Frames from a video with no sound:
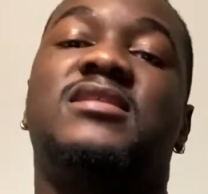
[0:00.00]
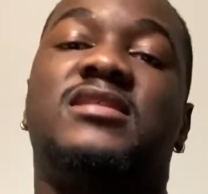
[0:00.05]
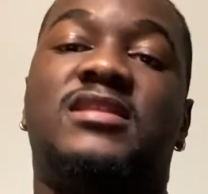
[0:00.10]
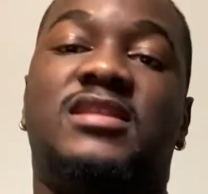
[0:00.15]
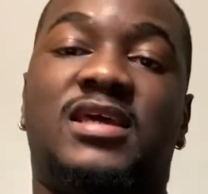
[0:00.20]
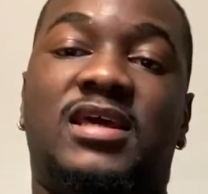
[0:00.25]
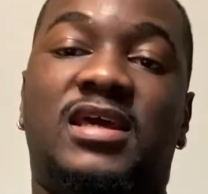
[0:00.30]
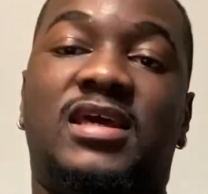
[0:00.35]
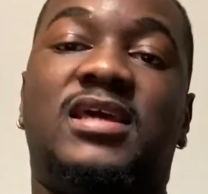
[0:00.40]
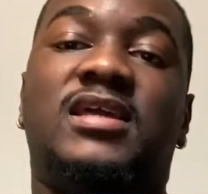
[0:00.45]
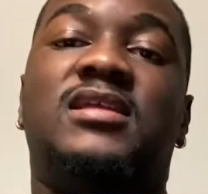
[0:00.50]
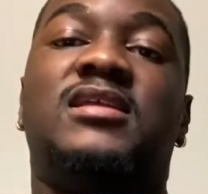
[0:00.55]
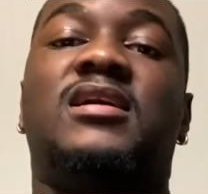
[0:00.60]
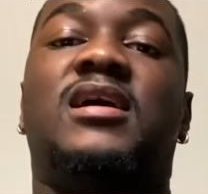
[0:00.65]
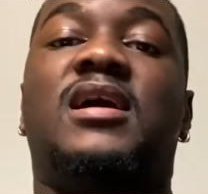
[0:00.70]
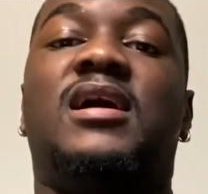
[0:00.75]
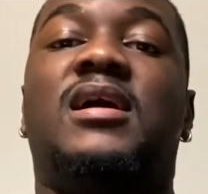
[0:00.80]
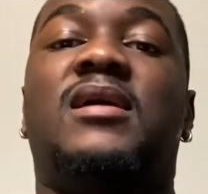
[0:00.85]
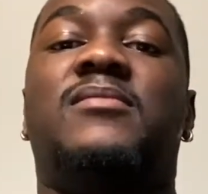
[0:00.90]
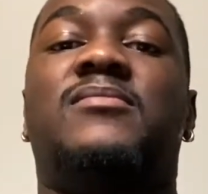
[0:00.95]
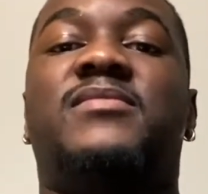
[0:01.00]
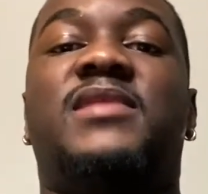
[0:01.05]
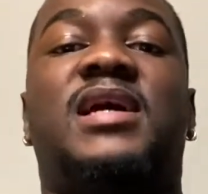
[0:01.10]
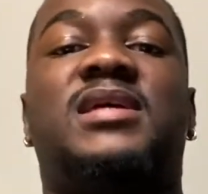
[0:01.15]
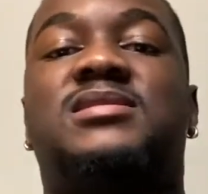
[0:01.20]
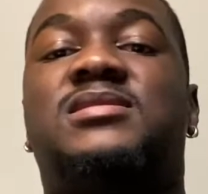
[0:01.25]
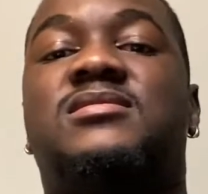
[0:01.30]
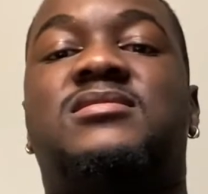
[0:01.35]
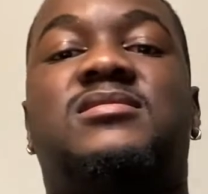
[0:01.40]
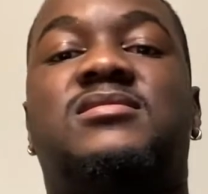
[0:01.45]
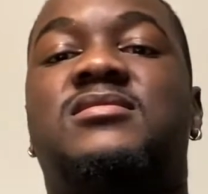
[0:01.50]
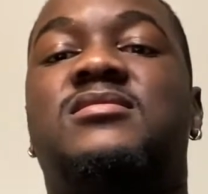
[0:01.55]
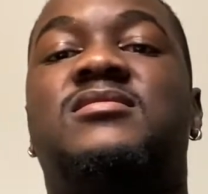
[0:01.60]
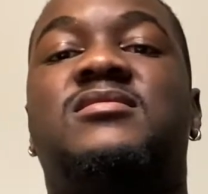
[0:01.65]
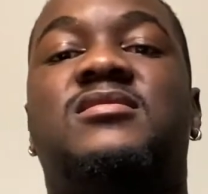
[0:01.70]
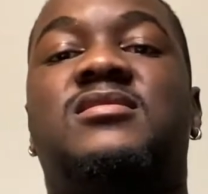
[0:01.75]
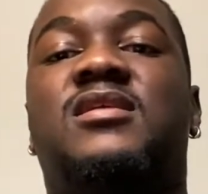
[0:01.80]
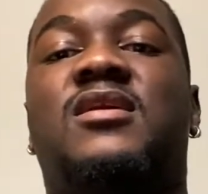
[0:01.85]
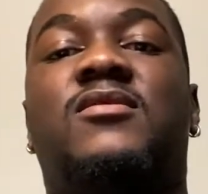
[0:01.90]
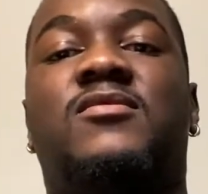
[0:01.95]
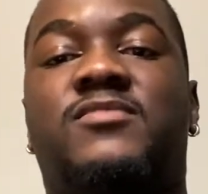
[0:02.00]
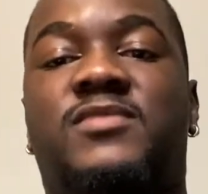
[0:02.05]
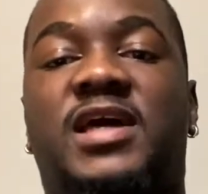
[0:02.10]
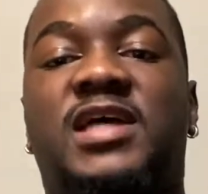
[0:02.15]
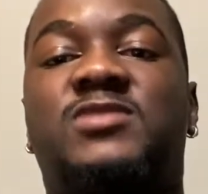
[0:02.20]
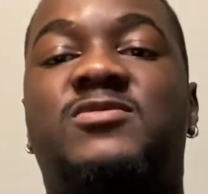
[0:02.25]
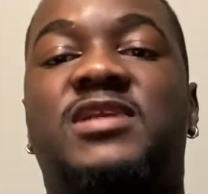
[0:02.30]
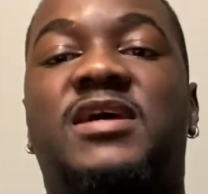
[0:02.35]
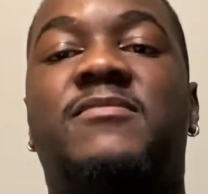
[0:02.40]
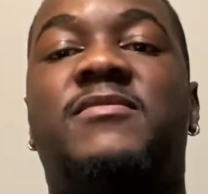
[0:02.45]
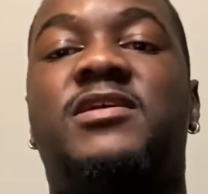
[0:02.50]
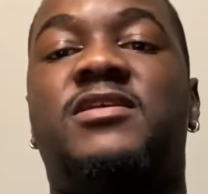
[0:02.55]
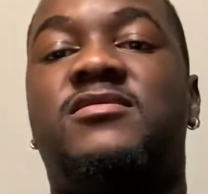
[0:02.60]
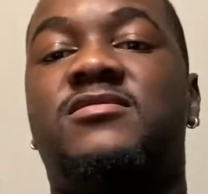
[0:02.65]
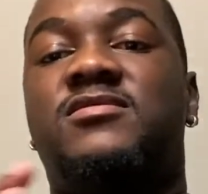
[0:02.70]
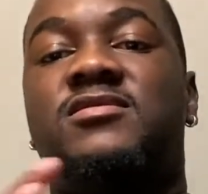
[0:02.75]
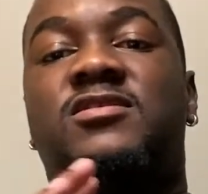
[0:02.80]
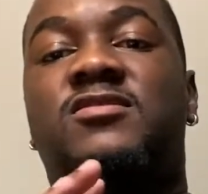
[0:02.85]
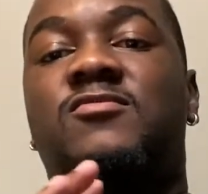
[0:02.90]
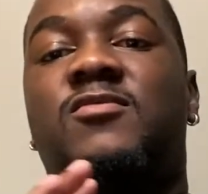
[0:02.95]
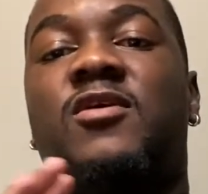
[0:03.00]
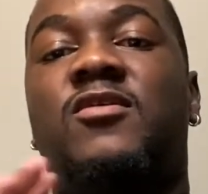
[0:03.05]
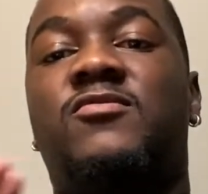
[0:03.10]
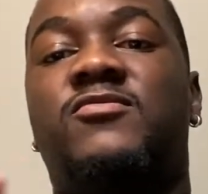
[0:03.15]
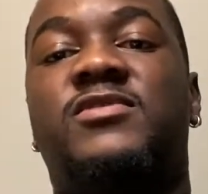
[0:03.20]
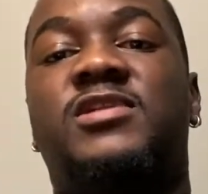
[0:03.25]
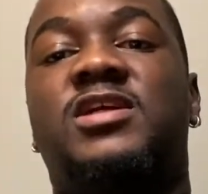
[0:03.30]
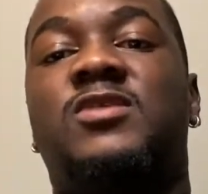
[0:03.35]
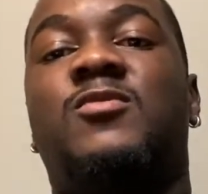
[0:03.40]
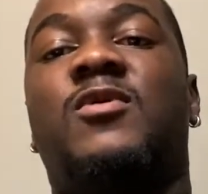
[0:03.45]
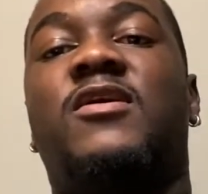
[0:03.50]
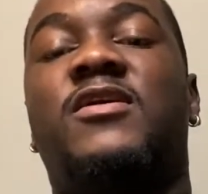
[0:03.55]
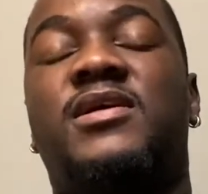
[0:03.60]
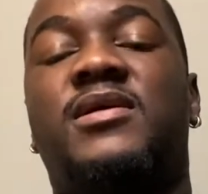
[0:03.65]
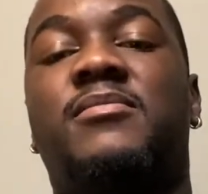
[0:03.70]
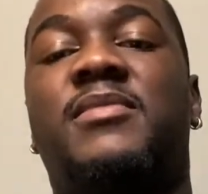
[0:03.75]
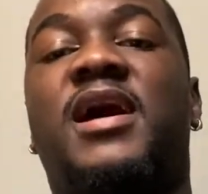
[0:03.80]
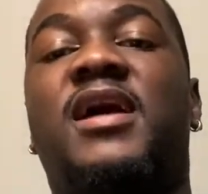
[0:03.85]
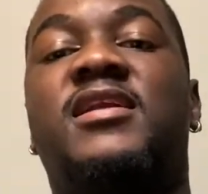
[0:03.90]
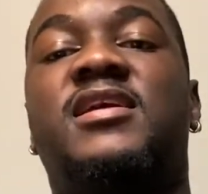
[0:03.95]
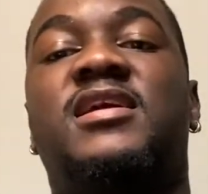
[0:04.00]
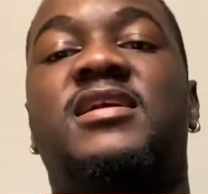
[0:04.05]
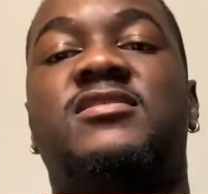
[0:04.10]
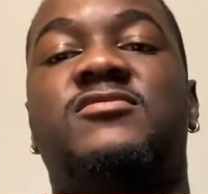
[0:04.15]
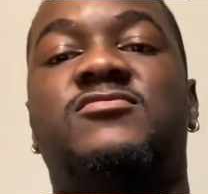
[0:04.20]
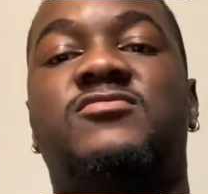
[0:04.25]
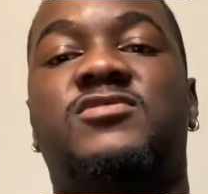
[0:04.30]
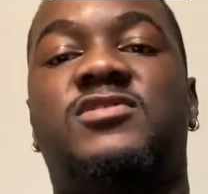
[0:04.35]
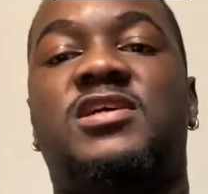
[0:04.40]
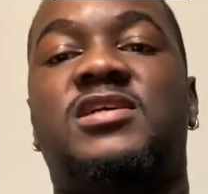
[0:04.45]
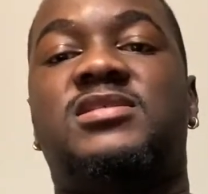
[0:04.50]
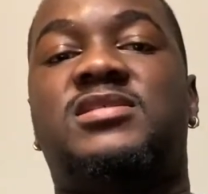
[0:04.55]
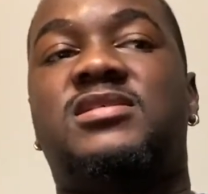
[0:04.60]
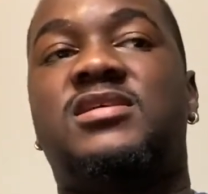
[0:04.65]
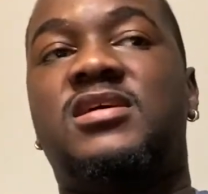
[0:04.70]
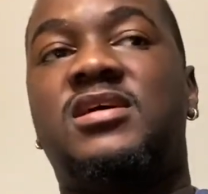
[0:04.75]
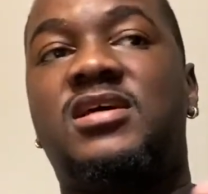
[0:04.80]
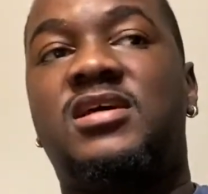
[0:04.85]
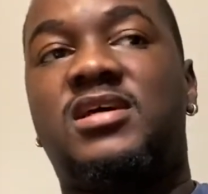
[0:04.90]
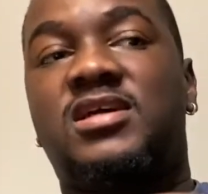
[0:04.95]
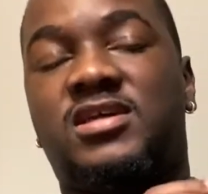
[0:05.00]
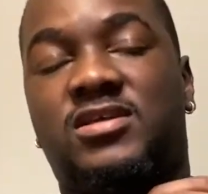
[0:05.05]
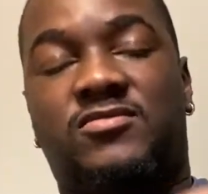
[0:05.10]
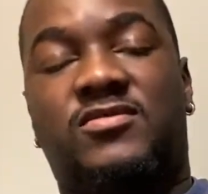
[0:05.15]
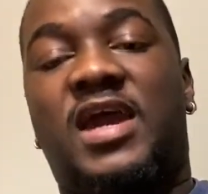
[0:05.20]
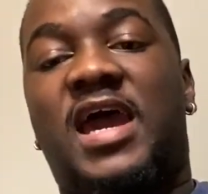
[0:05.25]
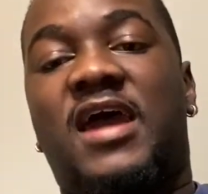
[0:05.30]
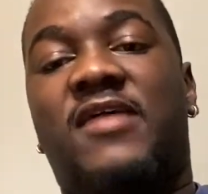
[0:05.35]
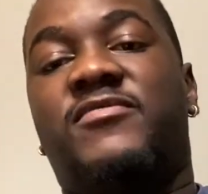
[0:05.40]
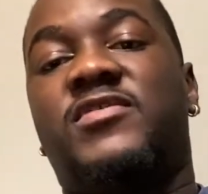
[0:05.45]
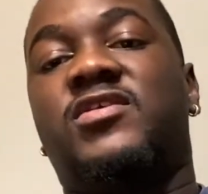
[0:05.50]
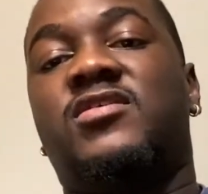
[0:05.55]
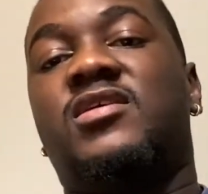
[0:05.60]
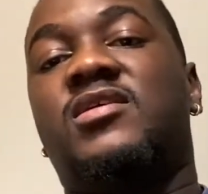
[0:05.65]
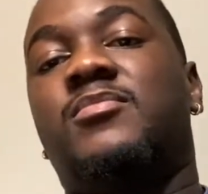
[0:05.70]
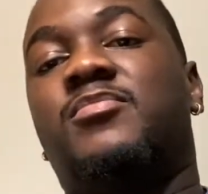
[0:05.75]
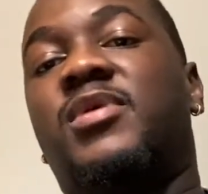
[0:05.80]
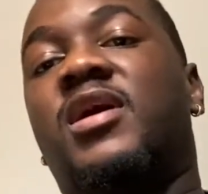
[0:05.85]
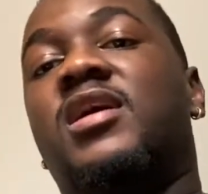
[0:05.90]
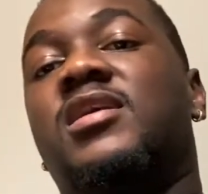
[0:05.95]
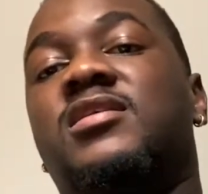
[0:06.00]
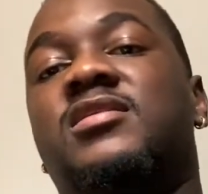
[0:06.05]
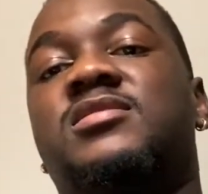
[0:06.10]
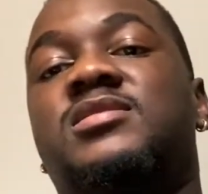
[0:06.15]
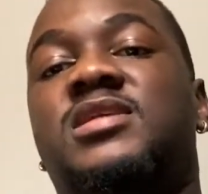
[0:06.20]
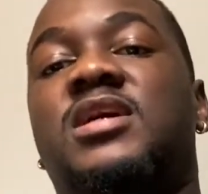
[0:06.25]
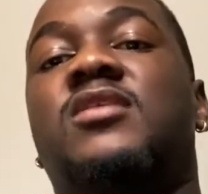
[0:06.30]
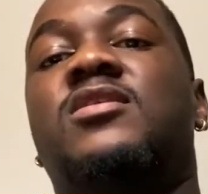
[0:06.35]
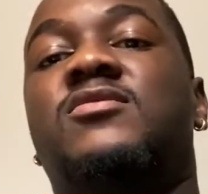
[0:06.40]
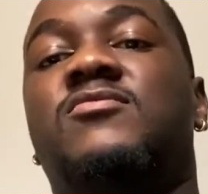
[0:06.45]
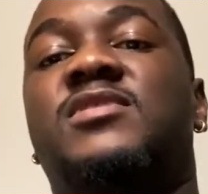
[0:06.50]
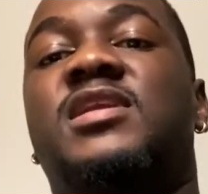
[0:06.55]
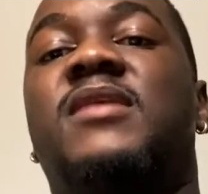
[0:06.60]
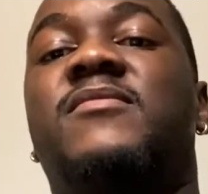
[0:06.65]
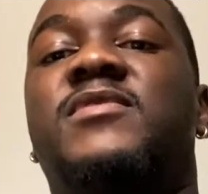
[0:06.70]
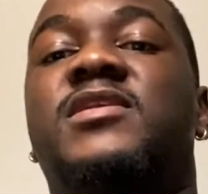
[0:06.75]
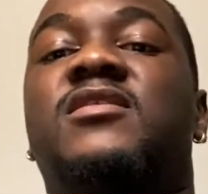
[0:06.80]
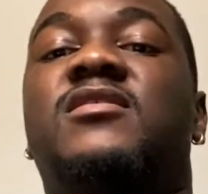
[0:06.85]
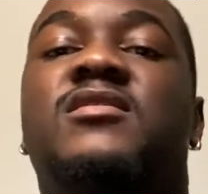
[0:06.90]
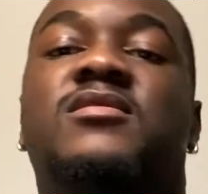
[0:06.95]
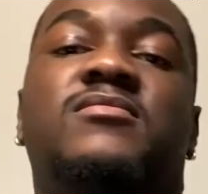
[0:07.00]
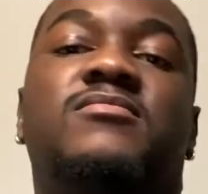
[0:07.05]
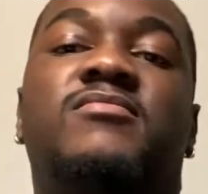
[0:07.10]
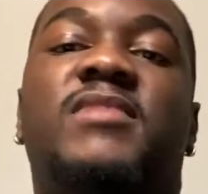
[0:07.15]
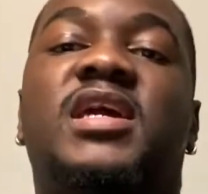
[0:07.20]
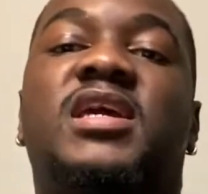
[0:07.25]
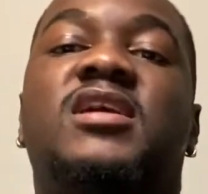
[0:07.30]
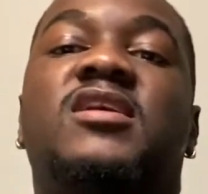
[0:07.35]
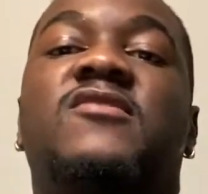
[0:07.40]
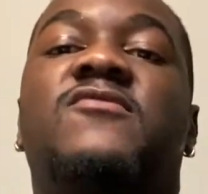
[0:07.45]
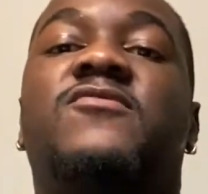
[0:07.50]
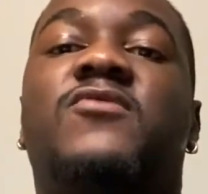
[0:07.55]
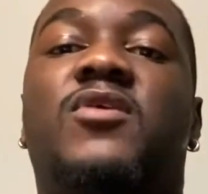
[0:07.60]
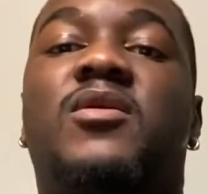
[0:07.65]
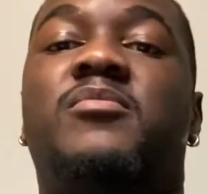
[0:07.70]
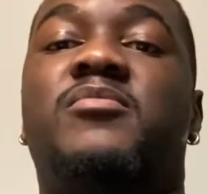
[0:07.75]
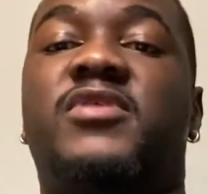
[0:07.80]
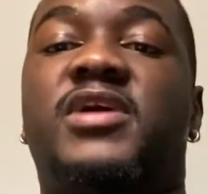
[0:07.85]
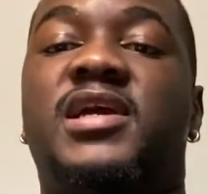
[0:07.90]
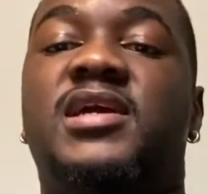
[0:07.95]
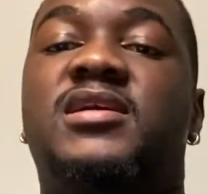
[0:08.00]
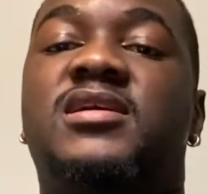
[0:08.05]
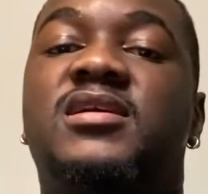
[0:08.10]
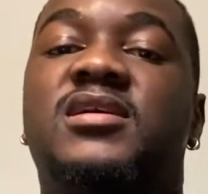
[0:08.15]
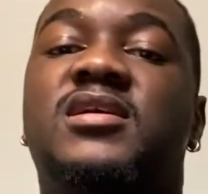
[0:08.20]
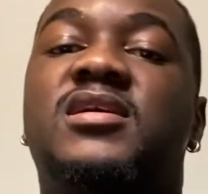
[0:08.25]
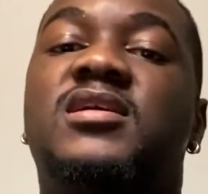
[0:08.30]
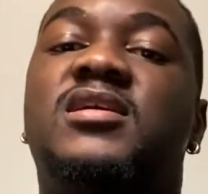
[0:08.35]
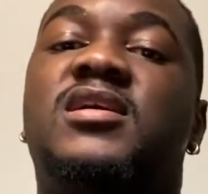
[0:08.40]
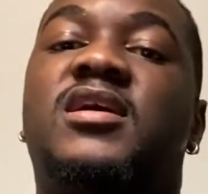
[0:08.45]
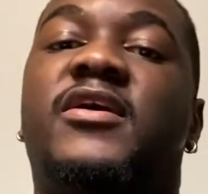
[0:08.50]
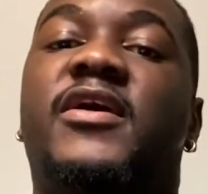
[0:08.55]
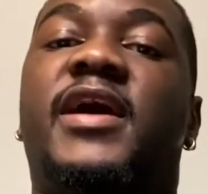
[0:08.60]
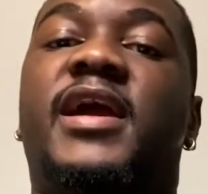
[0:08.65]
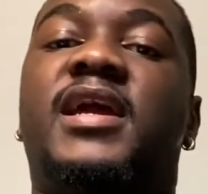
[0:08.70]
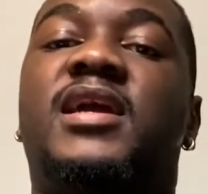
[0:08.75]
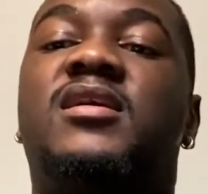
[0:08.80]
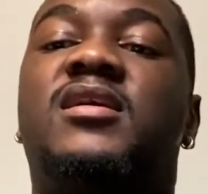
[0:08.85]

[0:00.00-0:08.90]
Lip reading: then that's whenever you won't really worry about it, and you have your partner tell you whenever you're making a form break. All right.